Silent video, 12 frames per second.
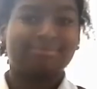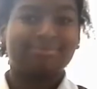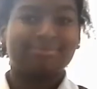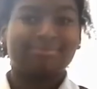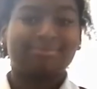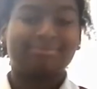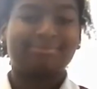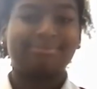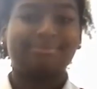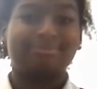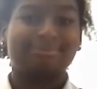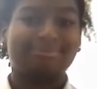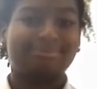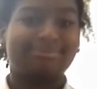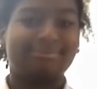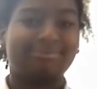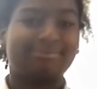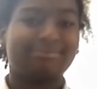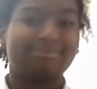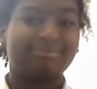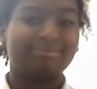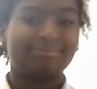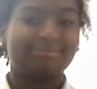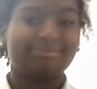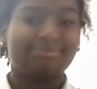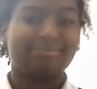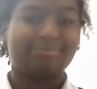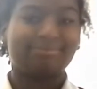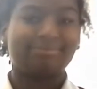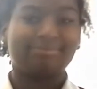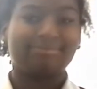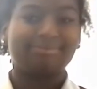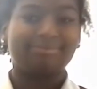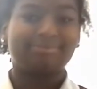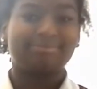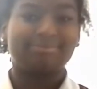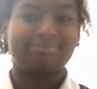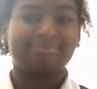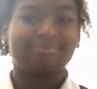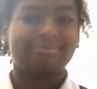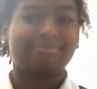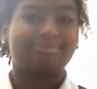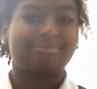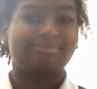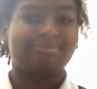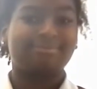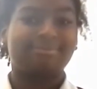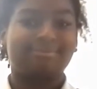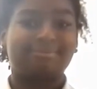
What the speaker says: This person isn't speaking.